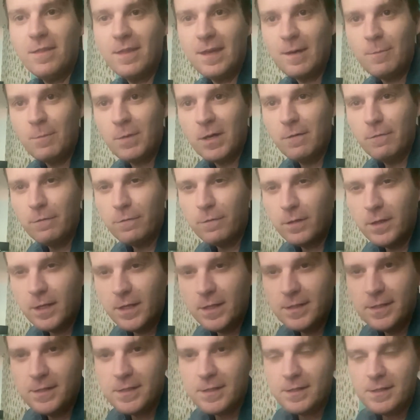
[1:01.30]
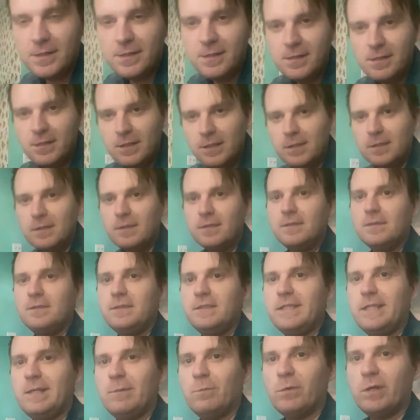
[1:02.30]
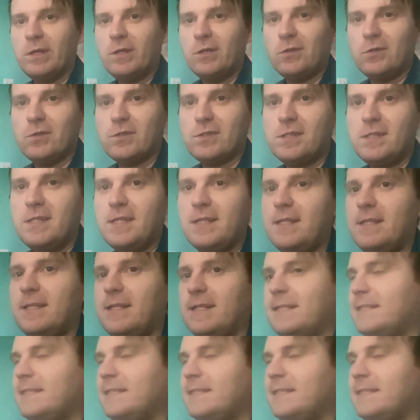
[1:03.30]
that my friend Tim Reynolds did.